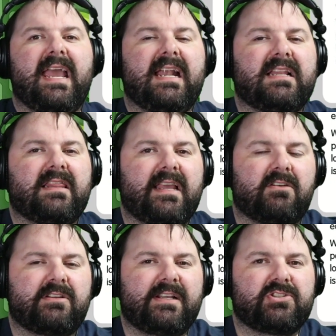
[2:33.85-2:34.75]
and let
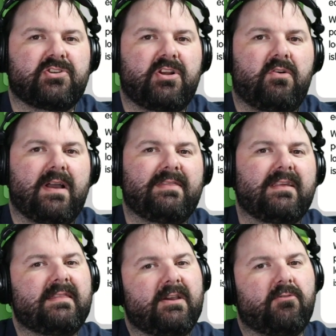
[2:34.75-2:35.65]
your teacher know,
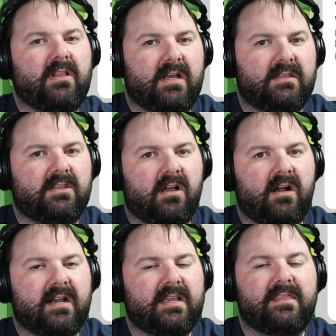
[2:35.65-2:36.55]
and then they will
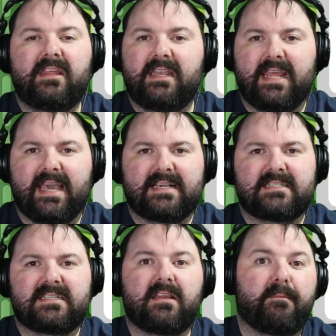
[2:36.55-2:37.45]
unlock the
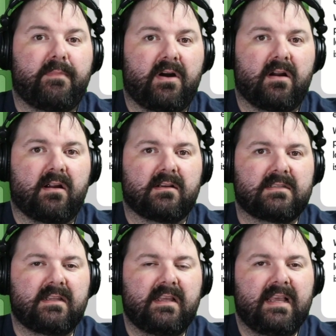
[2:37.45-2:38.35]
next
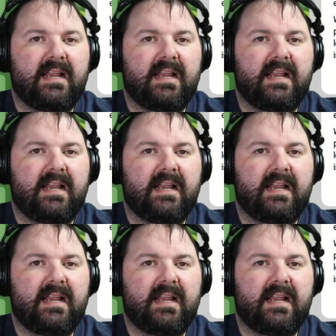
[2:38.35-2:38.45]
part.